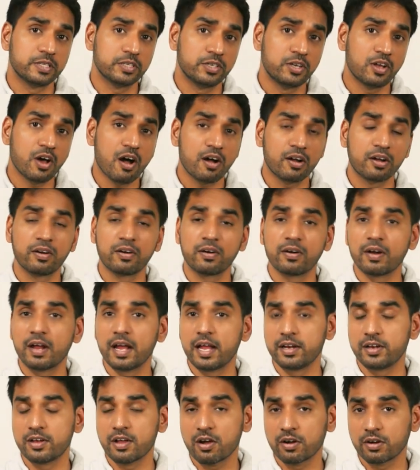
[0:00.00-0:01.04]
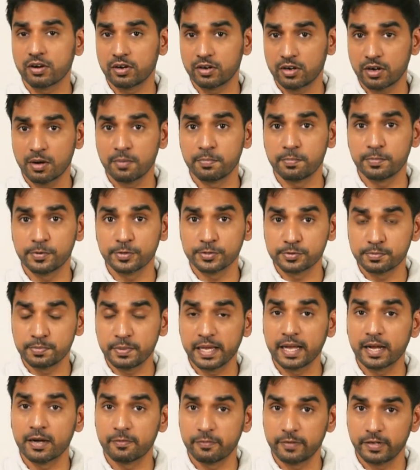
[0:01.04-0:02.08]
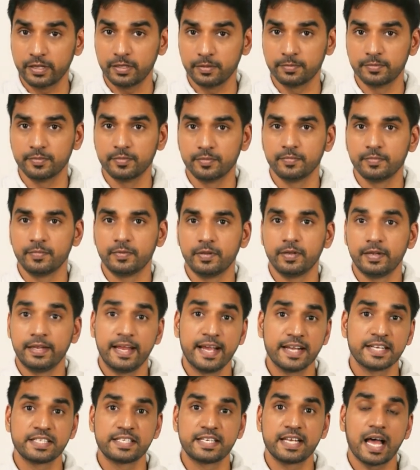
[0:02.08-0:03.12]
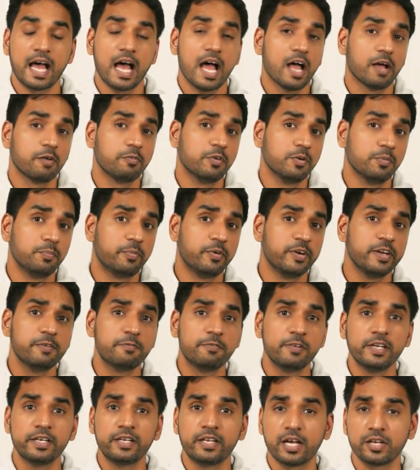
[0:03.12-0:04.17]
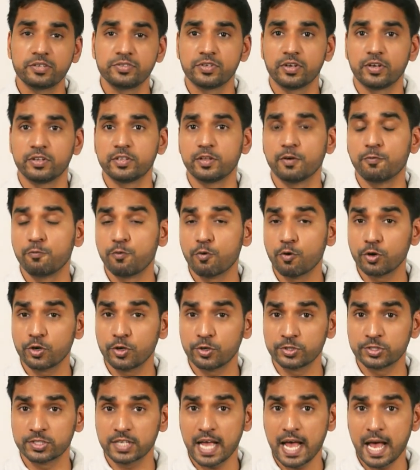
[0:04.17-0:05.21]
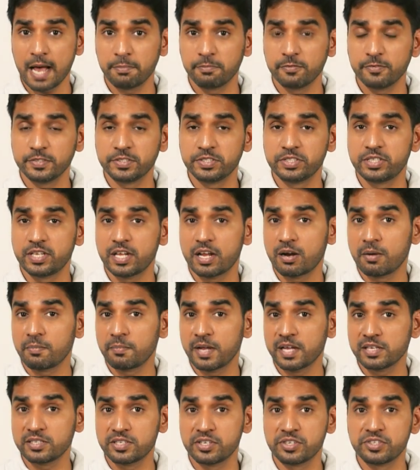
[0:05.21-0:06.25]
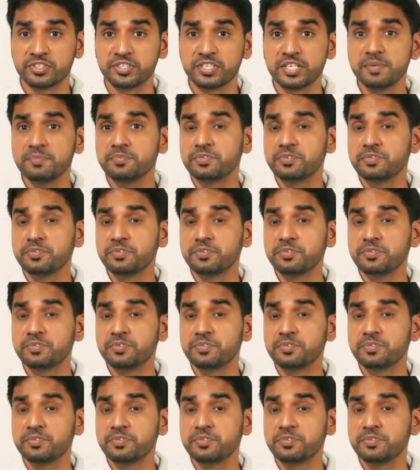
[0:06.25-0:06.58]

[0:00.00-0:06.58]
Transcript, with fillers: Docker and Docker Compose being available. Next, I will briefly touch on the Photos app, which TerraMaster seems